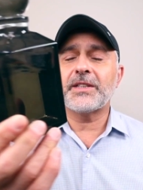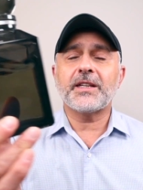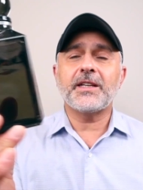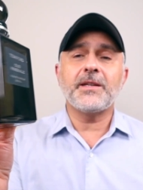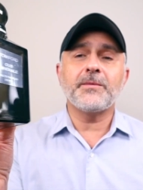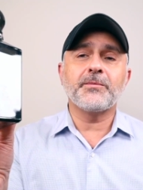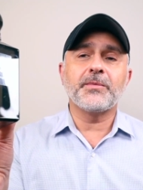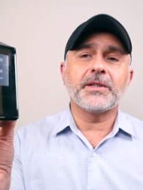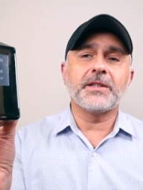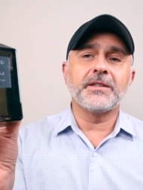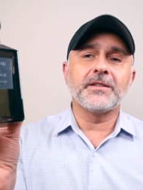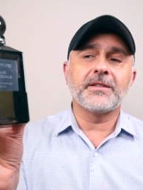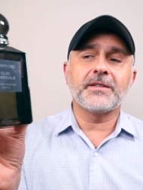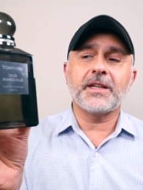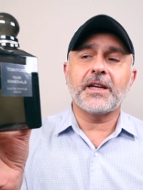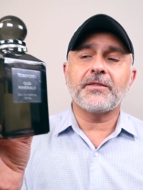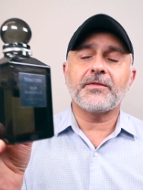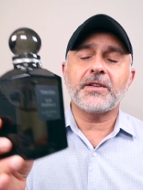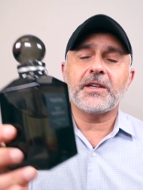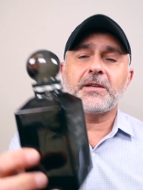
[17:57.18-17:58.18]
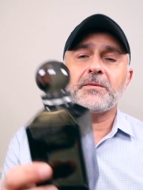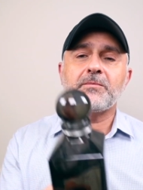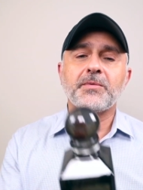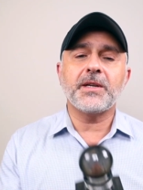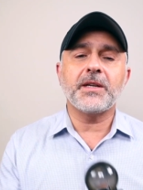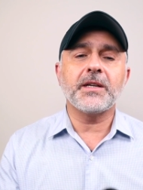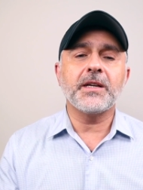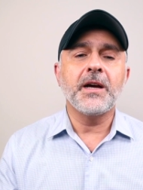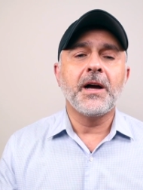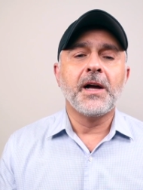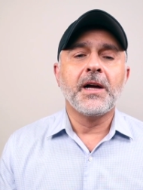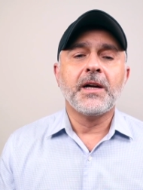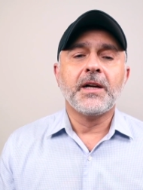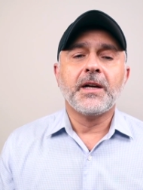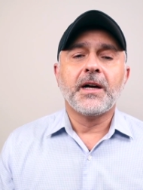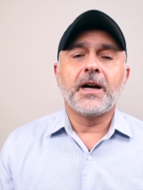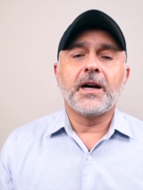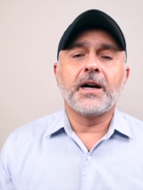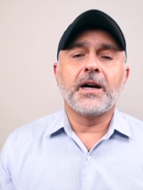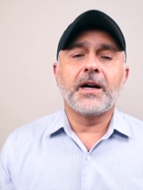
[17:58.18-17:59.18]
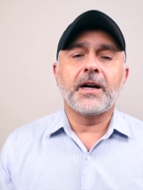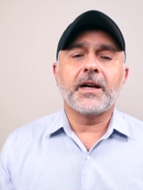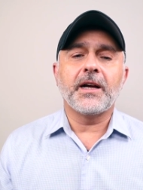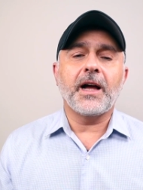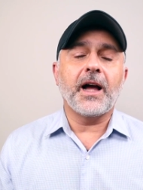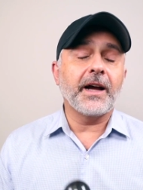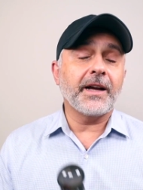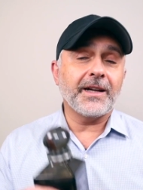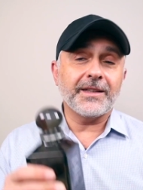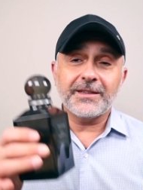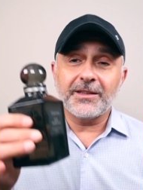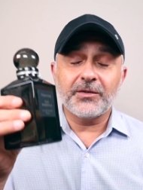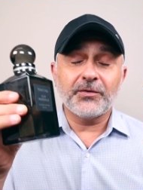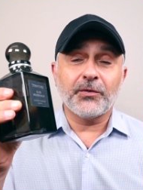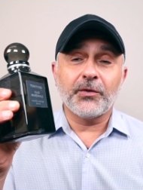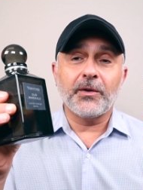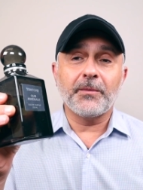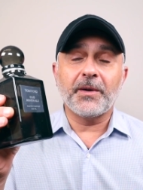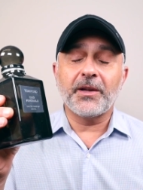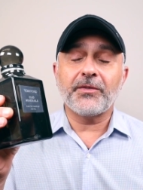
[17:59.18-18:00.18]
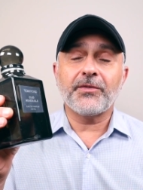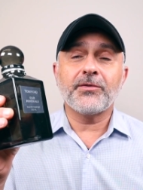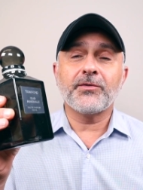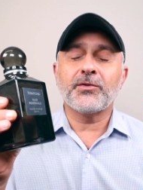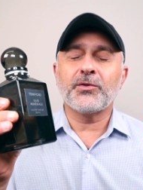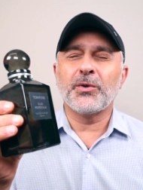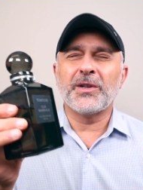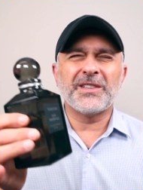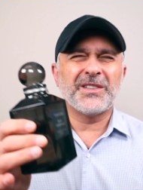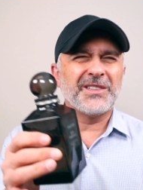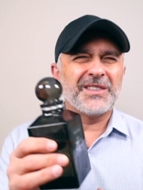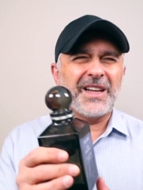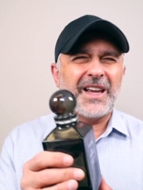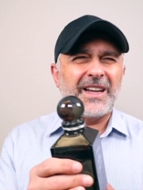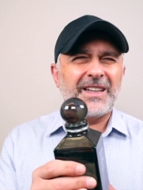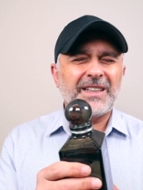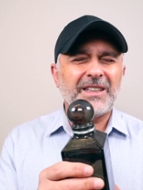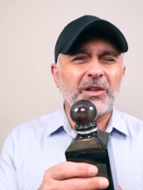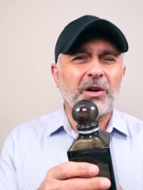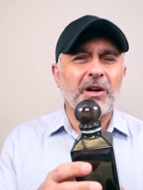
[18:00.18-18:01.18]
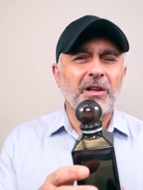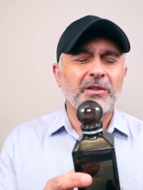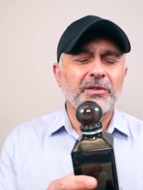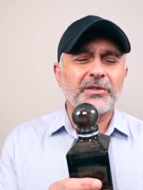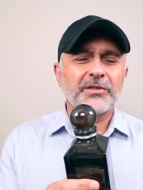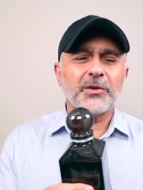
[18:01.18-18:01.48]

to keep it in safekeeping. Uh, I got this for about $280.